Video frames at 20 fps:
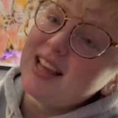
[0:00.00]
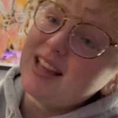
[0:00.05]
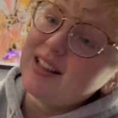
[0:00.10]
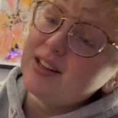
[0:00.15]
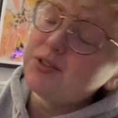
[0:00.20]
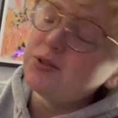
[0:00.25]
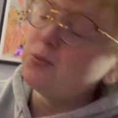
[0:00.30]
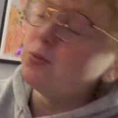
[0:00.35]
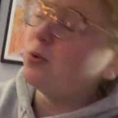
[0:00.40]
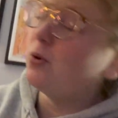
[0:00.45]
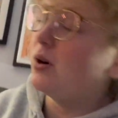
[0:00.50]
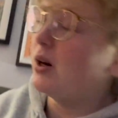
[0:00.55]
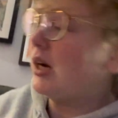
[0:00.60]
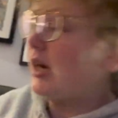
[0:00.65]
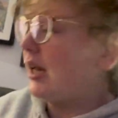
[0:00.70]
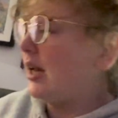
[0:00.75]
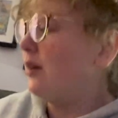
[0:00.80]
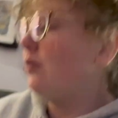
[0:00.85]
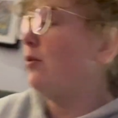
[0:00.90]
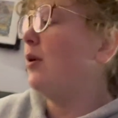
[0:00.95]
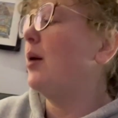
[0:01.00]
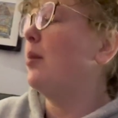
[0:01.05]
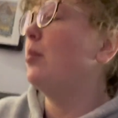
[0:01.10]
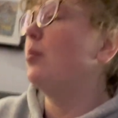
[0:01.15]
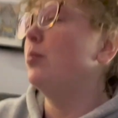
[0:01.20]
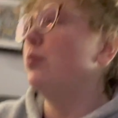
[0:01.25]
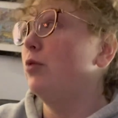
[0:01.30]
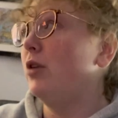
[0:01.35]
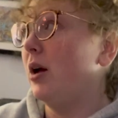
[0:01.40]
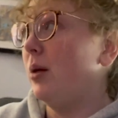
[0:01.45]
Legendborn and
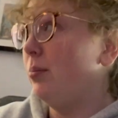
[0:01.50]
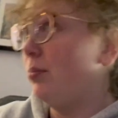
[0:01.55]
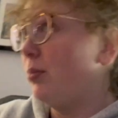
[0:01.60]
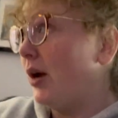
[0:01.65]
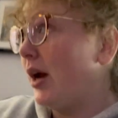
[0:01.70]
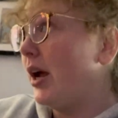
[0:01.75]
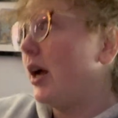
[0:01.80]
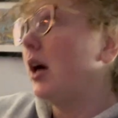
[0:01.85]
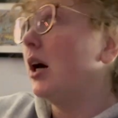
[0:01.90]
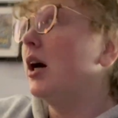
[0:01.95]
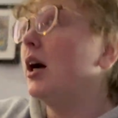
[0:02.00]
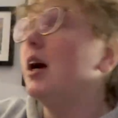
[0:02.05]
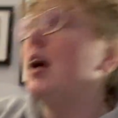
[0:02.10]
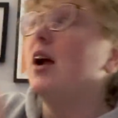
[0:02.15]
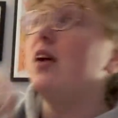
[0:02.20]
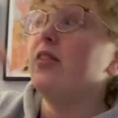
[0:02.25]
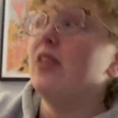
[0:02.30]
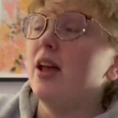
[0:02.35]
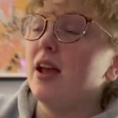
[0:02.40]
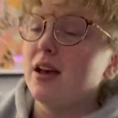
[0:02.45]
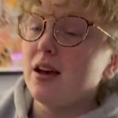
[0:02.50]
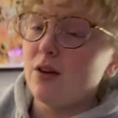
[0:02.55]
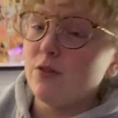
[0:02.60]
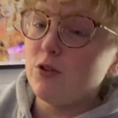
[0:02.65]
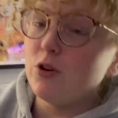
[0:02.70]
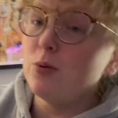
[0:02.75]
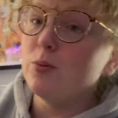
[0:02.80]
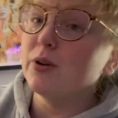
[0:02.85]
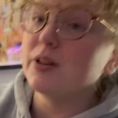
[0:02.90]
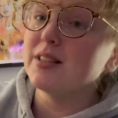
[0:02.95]
Realmbreaker and like a
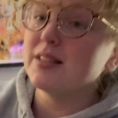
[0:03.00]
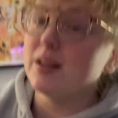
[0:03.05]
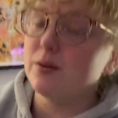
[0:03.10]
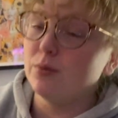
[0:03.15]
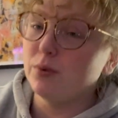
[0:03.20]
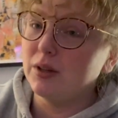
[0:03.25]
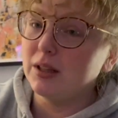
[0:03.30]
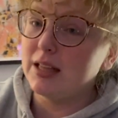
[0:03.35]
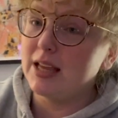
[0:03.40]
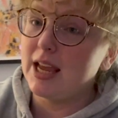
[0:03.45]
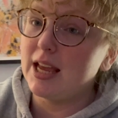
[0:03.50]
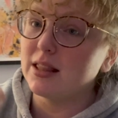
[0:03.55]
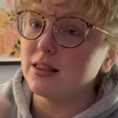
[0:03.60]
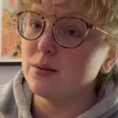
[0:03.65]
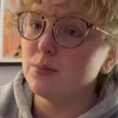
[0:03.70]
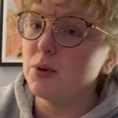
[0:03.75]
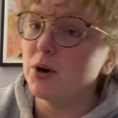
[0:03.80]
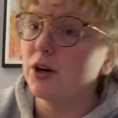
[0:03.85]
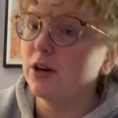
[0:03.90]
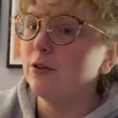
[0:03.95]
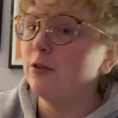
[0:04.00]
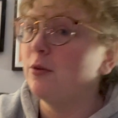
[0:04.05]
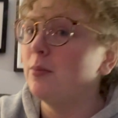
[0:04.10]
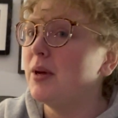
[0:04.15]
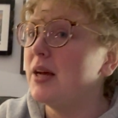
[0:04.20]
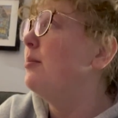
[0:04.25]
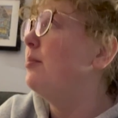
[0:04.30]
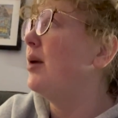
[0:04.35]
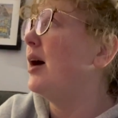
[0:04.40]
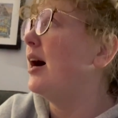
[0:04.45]
few books that really hit the mark for
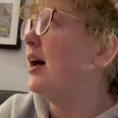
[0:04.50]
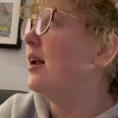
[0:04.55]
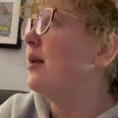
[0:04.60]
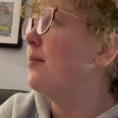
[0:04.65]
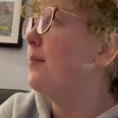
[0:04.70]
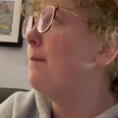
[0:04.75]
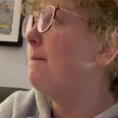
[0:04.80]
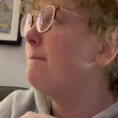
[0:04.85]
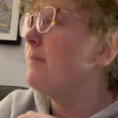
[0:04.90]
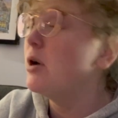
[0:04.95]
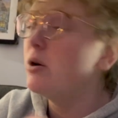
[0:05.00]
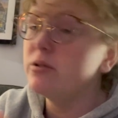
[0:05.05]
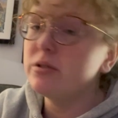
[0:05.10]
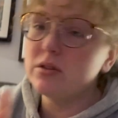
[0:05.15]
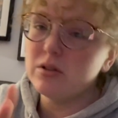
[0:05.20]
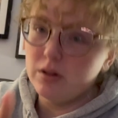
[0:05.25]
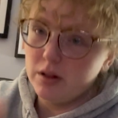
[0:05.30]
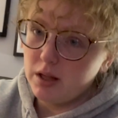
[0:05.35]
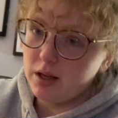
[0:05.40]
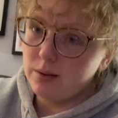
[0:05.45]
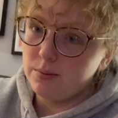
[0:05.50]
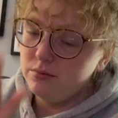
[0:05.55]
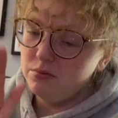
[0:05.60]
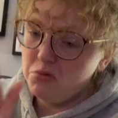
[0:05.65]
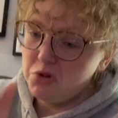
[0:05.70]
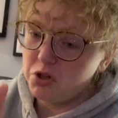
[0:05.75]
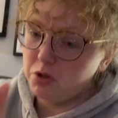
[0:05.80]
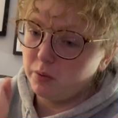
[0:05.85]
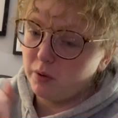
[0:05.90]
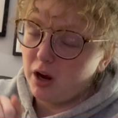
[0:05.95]
me, but most of them
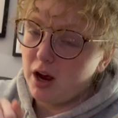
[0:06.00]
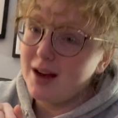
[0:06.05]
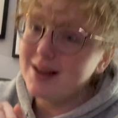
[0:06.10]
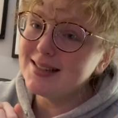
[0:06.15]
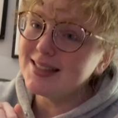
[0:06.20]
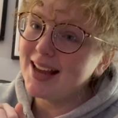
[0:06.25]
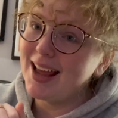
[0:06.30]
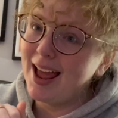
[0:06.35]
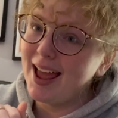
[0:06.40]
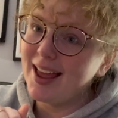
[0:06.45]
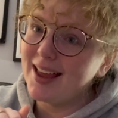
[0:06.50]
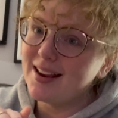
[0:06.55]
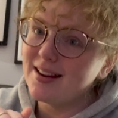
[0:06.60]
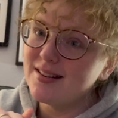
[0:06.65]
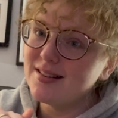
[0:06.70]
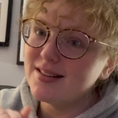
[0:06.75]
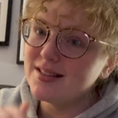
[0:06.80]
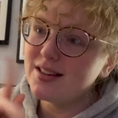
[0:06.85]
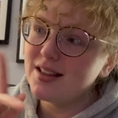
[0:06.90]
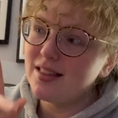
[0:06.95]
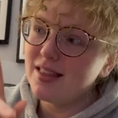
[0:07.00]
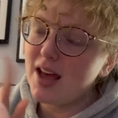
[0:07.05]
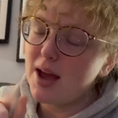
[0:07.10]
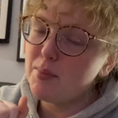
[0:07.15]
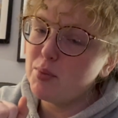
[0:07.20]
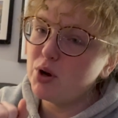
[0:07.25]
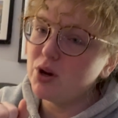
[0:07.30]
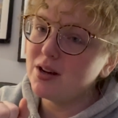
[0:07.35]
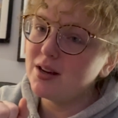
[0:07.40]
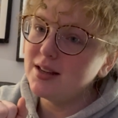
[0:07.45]
do not. And that
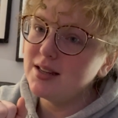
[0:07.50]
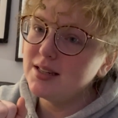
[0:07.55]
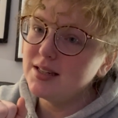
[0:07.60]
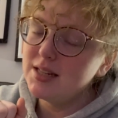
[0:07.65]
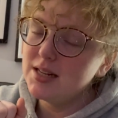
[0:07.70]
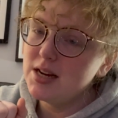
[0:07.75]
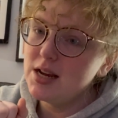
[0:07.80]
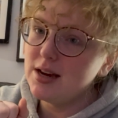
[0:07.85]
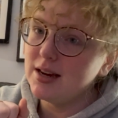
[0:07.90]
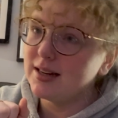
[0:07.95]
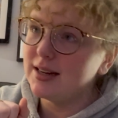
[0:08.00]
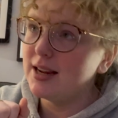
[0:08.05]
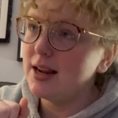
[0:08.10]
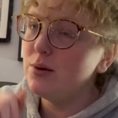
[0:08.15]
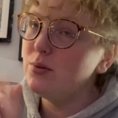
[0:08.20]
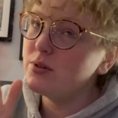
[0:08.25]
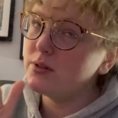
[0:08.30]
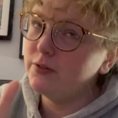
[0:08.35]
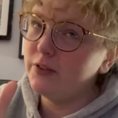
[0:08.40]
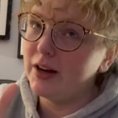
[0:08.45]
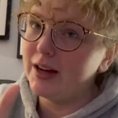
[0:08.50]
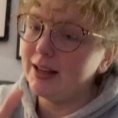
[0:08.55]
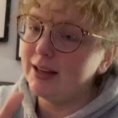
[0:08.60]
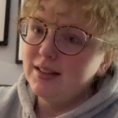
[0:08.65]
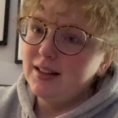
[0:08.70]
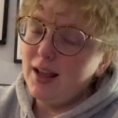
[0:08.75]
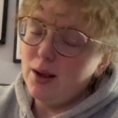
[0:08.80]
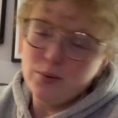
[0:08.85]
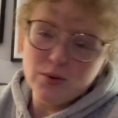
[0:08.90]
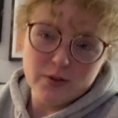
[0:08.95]
book did not. It was fine.
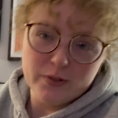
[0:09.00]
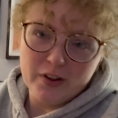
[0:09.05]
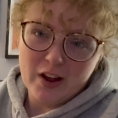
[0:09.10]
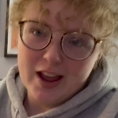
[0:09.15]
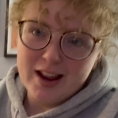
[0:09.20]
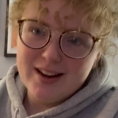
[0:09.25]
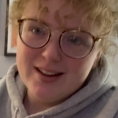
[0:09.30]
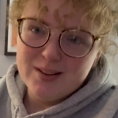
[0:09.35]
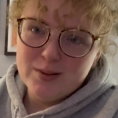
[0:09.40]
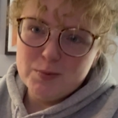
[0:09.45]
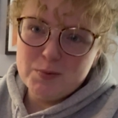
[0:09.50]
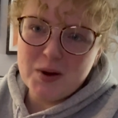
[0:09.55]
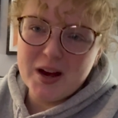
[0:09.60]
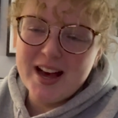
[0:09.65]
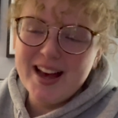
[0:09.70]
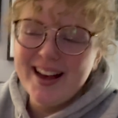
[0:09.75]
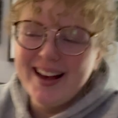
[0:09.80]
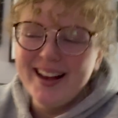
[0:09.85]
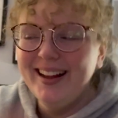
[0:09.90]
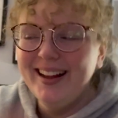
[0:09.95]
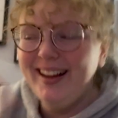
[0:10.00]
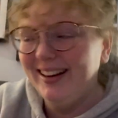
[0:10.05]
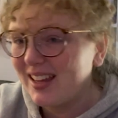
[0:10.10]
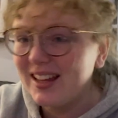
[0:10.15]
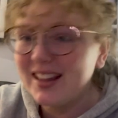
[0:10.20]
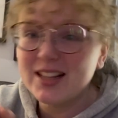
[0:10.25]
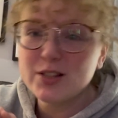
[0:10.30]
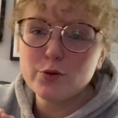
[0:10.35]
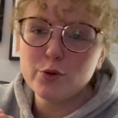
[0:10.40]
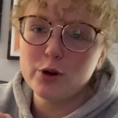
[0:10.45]
It was fine. But
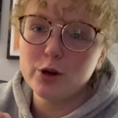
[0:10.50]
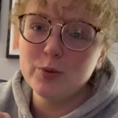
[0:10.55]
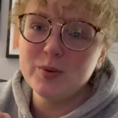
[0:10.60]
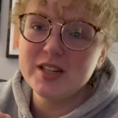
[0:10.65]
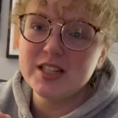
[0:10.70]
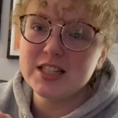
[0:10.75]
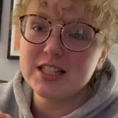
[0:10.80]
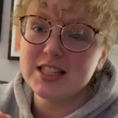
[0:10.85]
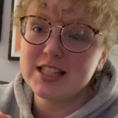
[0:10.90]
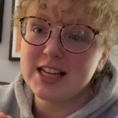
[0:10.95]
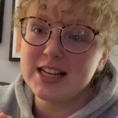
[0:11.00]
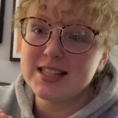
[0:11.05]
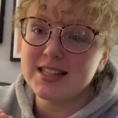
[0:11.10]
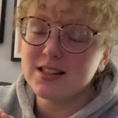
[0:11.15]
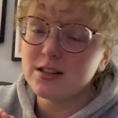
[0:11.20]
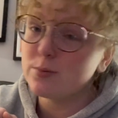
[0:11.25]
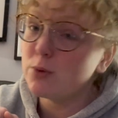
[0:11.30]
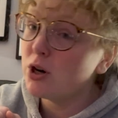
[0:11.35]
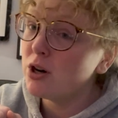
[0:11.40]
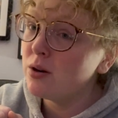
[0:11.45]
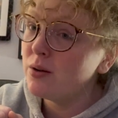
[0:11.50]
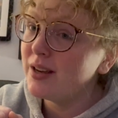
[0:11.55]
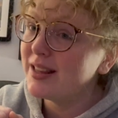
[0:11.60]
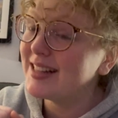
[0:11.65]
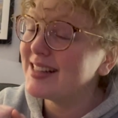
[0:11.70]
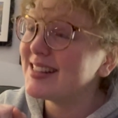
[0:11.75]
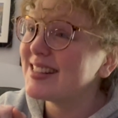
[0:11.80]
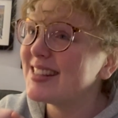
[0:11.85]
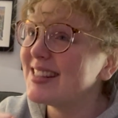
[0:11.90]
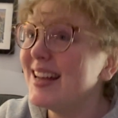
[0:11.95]
that's what we're gonna be discussing tomorrow. And
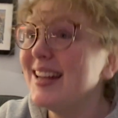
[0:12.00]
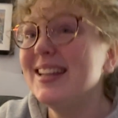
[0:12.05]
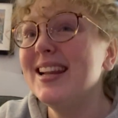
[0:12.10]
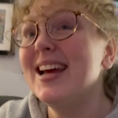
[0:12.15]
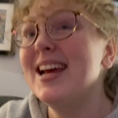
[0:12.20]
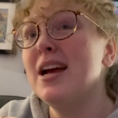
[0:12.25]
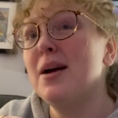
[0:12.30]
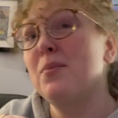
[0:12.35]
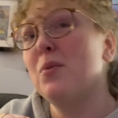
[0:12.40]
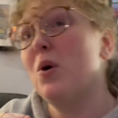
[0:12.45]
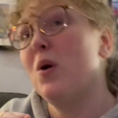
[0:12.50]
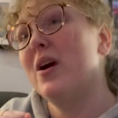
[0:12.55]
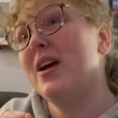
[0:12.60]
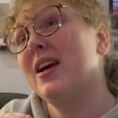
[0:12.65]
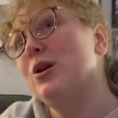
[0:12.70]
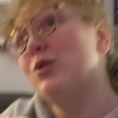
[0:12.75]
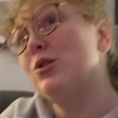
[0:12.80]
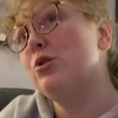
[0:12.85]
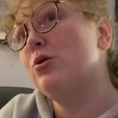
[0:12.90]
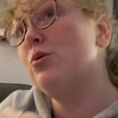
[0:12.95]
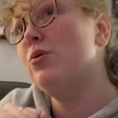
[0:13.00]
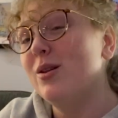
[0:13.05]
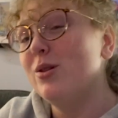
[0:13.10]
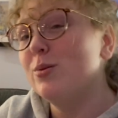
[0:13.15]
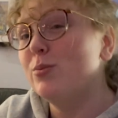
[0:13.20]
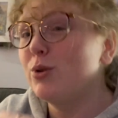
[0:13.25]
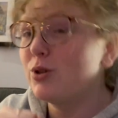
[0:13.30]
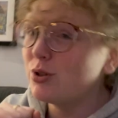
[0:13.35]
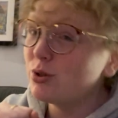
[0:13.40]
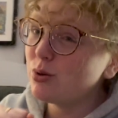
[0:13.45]
then Sunday, I'm going to the
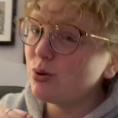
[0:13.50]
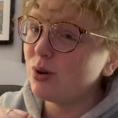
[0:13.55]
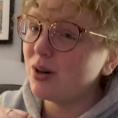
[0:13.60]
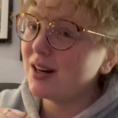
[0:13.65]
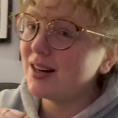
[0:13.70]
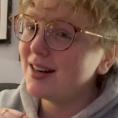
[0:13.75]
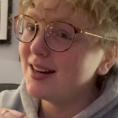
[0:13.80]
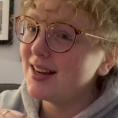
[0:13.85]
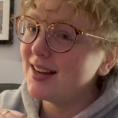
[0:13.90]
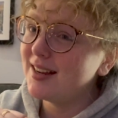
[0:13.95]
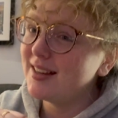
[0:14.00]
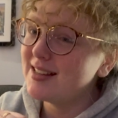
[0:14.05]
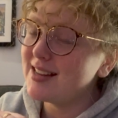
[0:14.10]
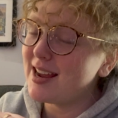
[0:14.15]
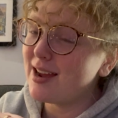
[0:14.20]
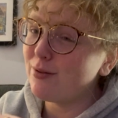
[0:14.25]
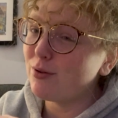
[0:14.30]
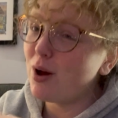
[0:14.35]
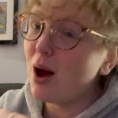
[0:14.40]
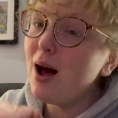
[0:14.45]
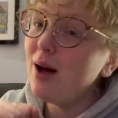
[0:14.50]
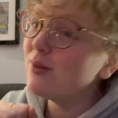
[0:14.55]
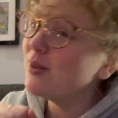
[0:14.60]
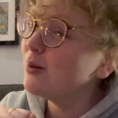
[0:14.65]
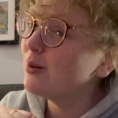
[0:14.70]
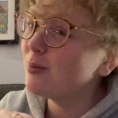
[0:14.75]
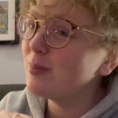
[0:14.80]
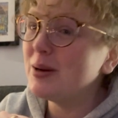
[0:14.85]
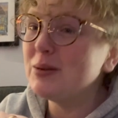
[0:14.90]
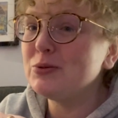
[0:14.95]
bookstore to have coffee
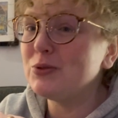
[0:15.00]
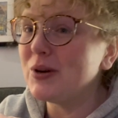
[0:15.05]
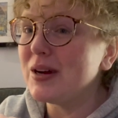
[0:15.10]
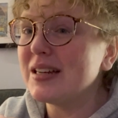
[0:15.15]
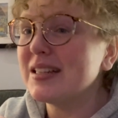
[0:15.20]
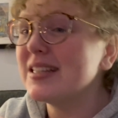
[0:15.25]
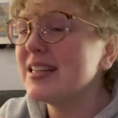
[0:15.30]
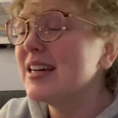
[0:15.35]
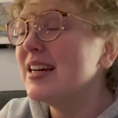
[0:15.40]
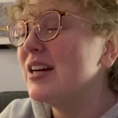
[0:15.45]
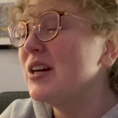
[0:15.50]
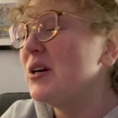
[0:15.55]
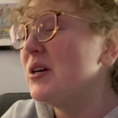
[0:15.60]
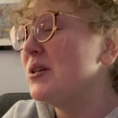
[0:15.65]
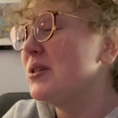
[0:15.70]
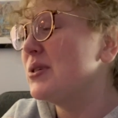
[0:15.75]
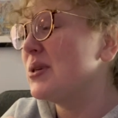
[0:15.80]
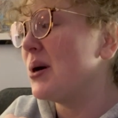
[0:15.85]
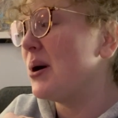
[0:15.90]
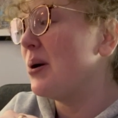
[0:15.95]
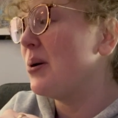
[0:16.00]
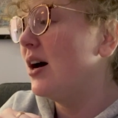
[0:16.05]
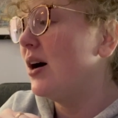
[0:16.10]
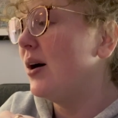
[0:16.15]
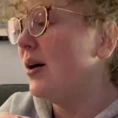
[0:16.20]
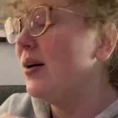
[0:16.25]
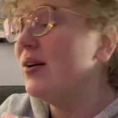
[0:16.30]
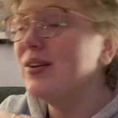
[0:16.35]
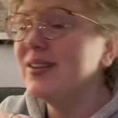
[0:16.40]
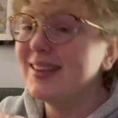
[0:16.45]
with my friend. So
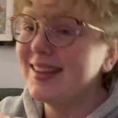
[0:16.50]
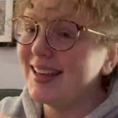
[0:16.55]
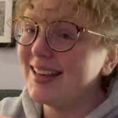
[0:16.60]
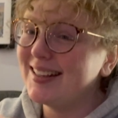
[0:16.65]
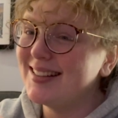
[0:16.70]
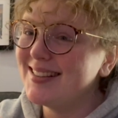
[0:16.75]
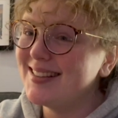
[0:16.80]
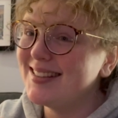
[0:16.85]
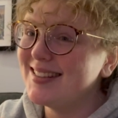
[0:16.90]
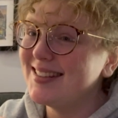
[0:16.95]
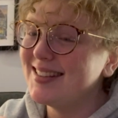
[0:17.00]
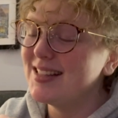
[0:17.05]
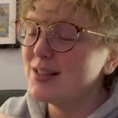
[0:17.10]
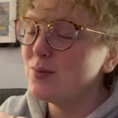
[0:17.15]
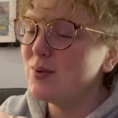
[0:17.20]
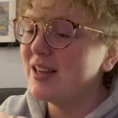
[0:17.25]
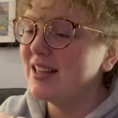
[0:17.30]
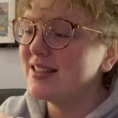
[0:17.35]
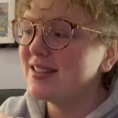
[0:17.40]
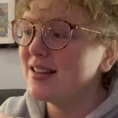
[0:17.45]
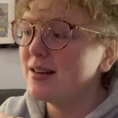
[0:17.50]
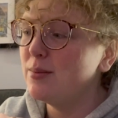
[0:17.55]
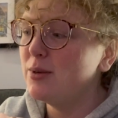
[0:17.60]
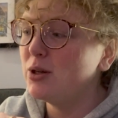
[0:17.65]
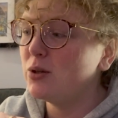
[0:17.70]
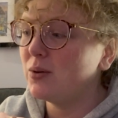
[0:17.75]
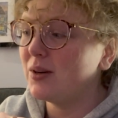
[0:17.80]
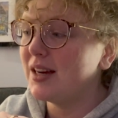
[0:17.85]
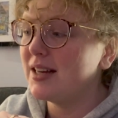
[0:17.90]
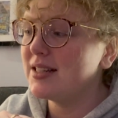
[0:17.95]
all good things. This weekend's gonna be
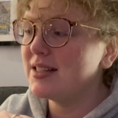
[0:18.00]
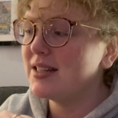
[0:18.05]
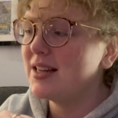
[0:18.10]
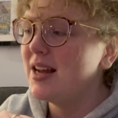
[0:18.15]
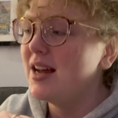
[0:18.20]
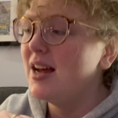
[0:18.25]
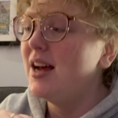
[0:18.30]
great.